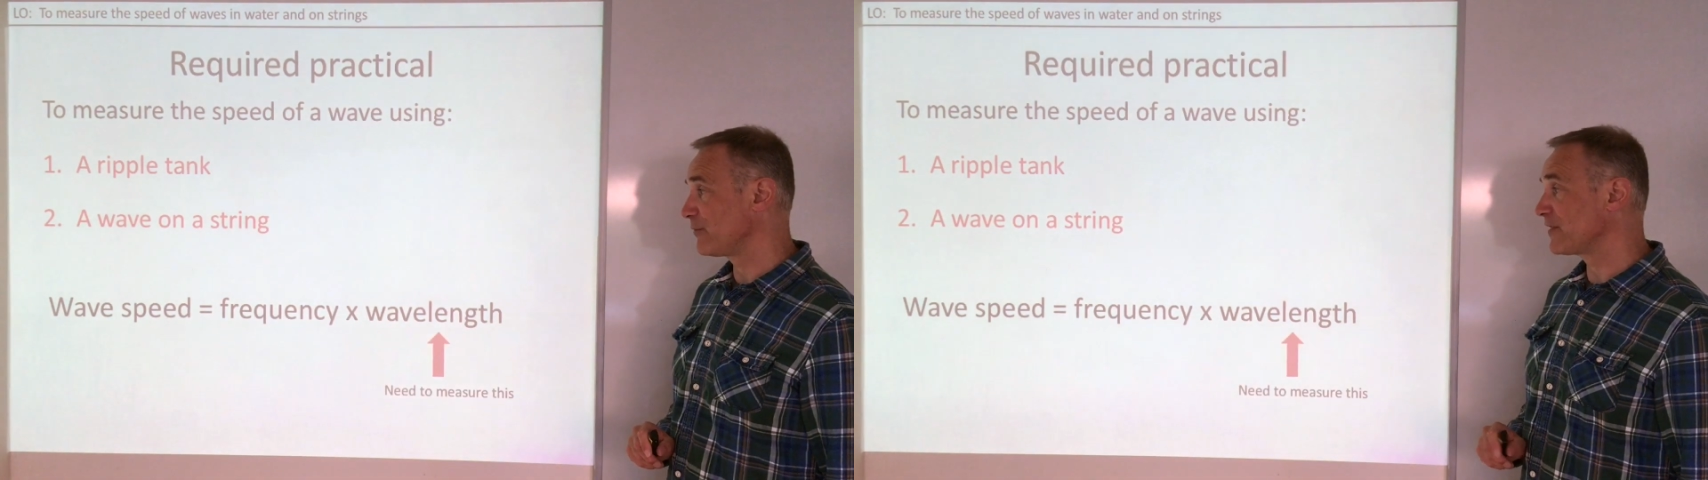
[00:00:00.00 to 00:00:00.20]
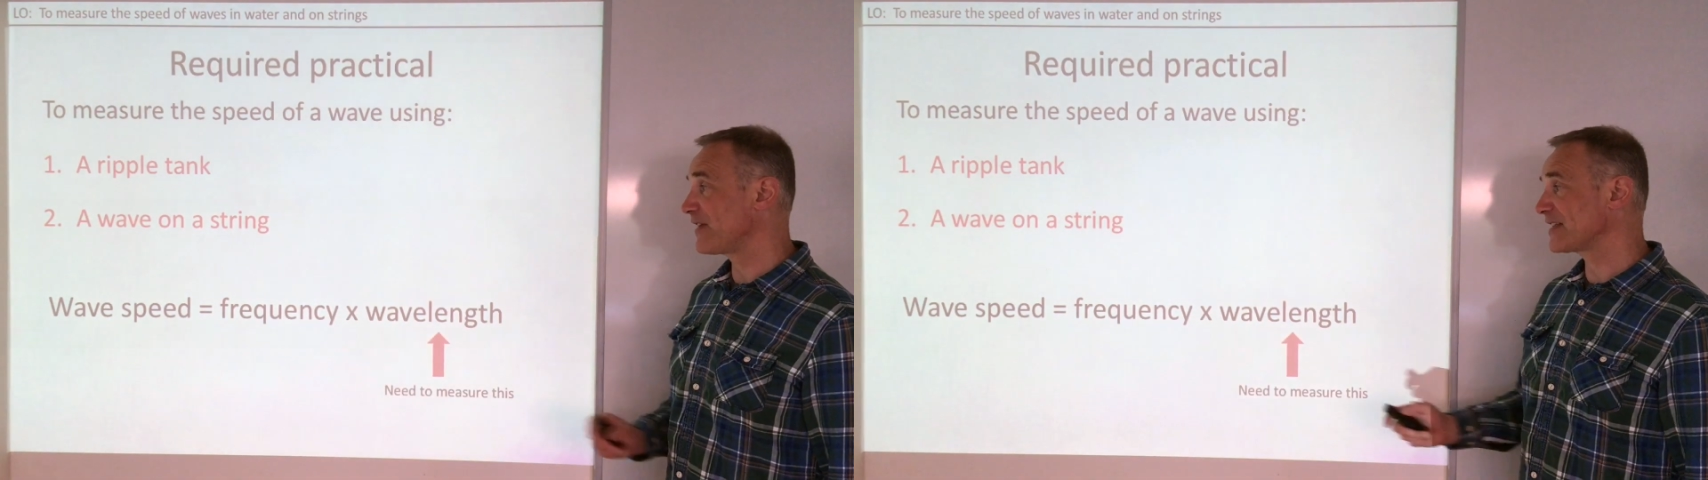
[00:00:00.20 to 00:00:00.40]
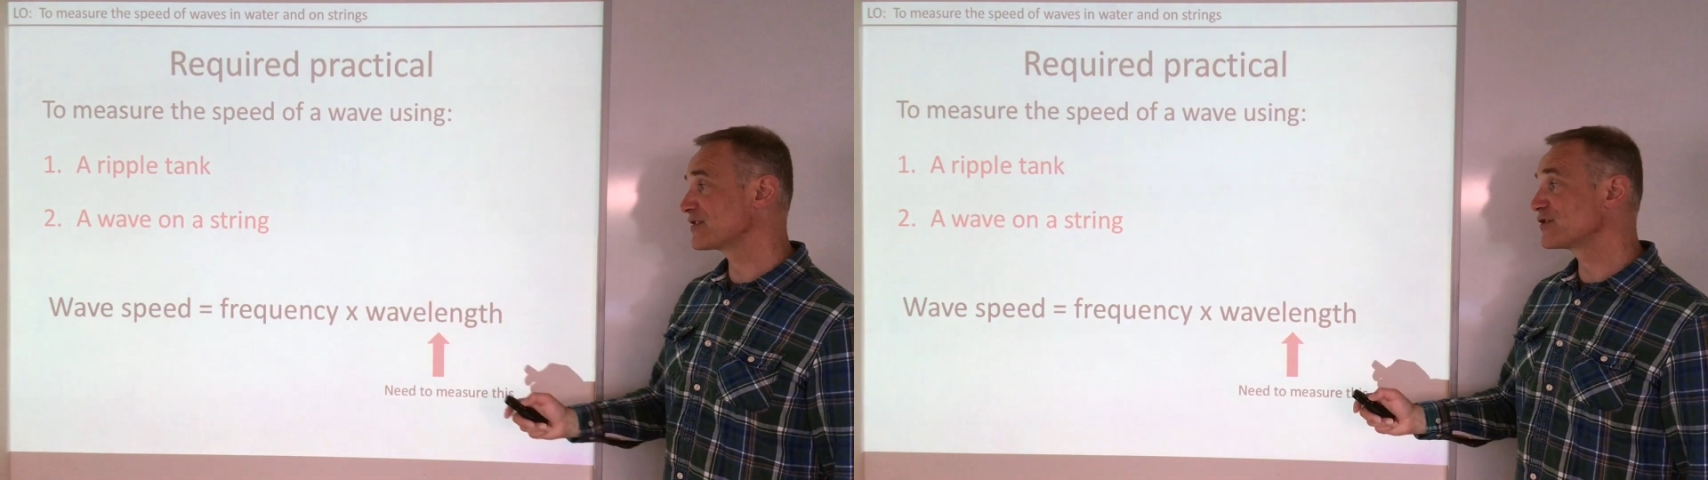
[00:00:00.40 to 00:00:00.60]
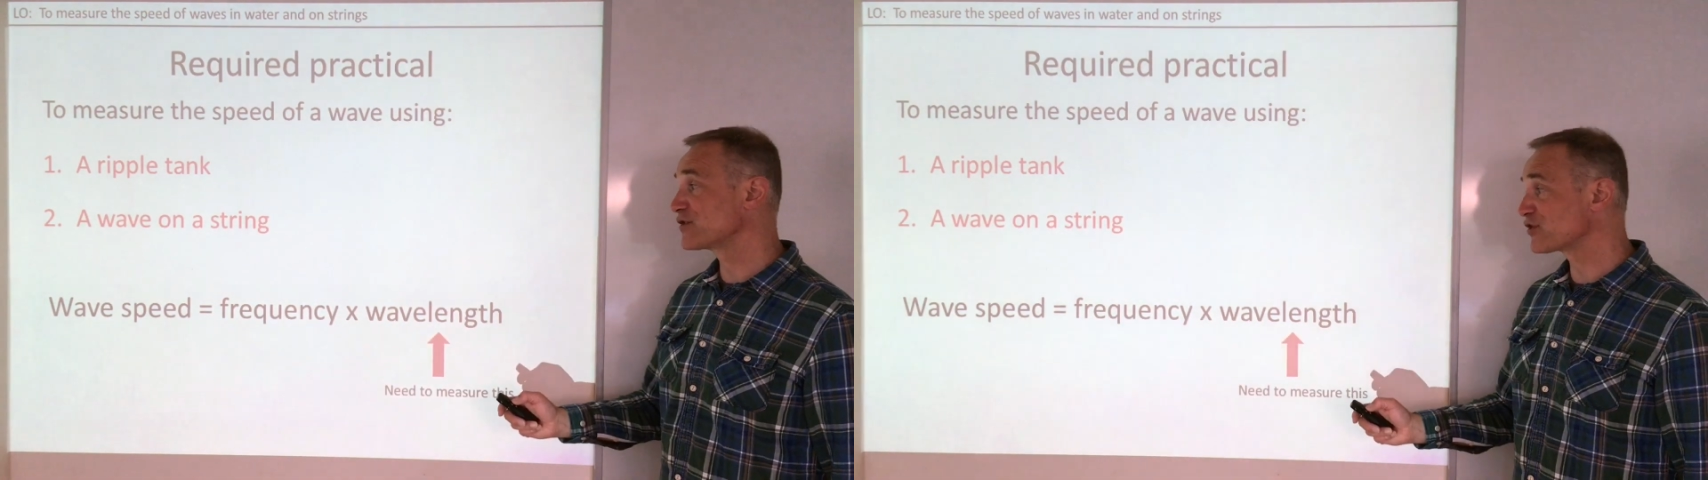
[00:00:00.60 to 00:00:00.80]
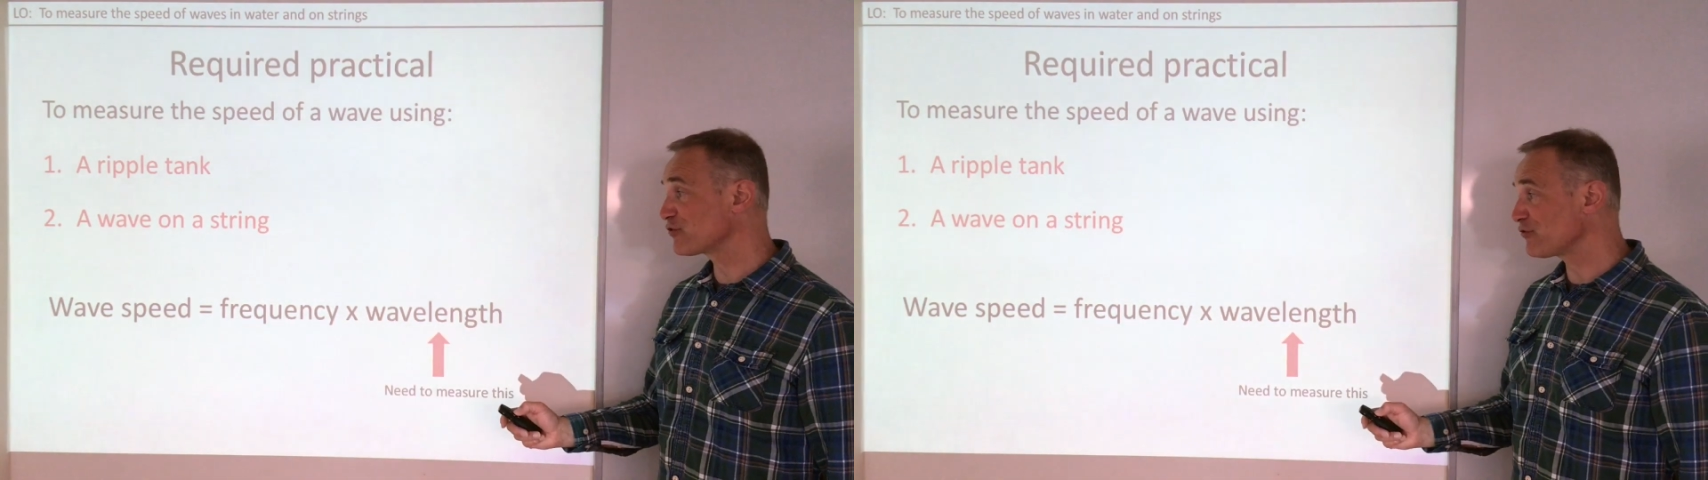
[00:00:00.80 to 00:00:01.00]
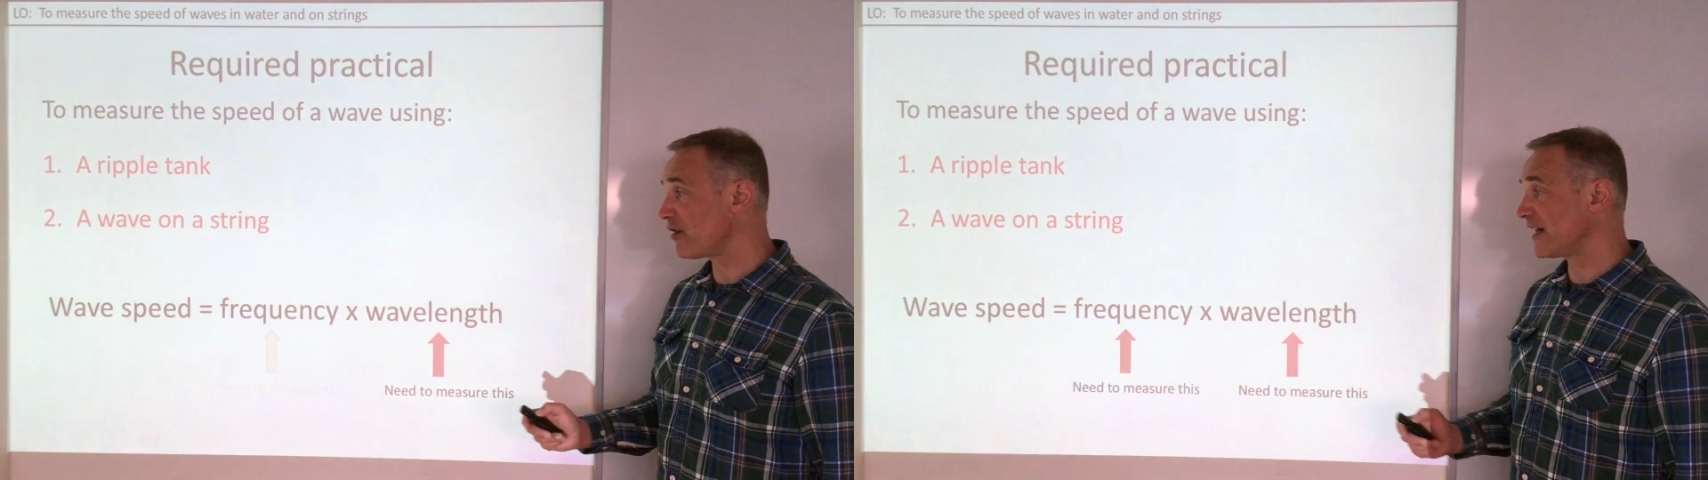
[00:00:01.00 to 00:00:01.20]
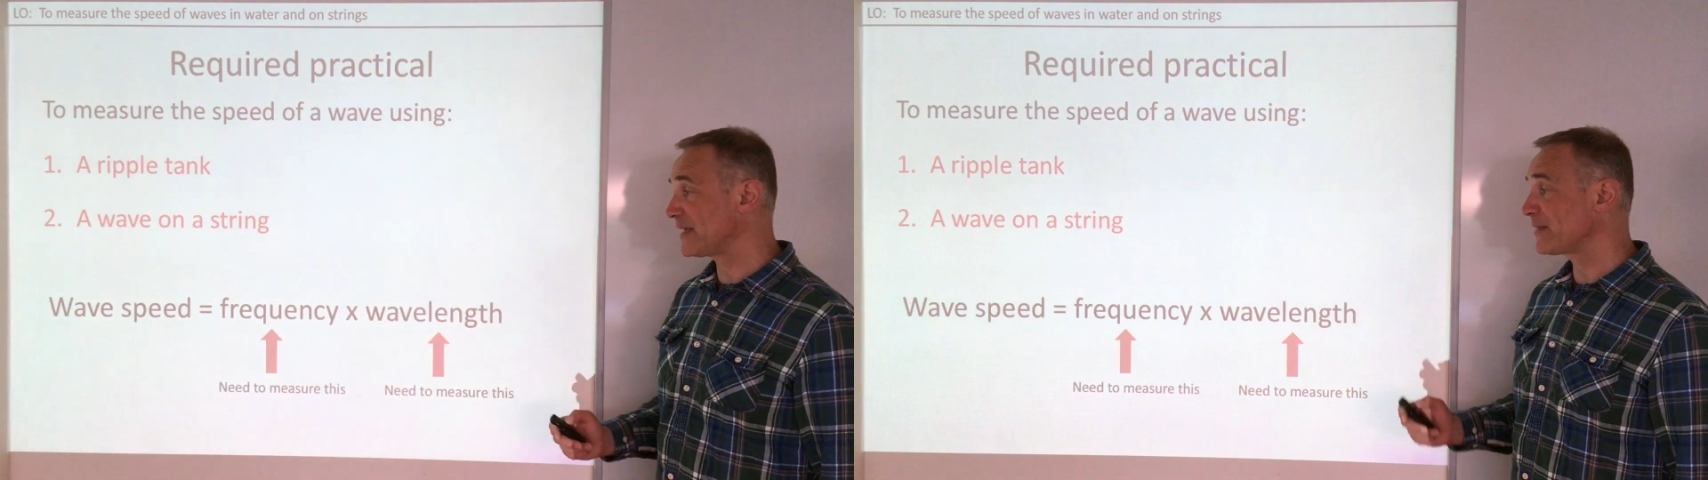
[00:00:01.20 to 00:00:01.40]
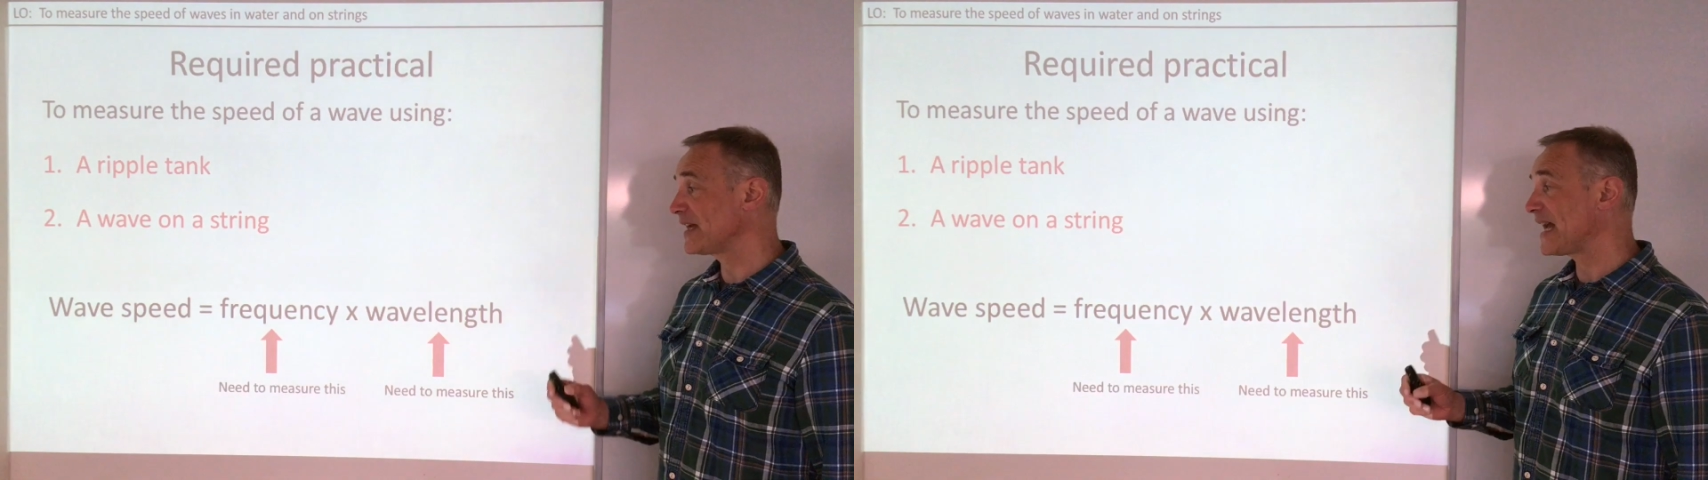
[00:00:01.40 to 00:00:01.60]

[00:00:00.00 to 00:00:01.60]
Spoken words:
We've had to describe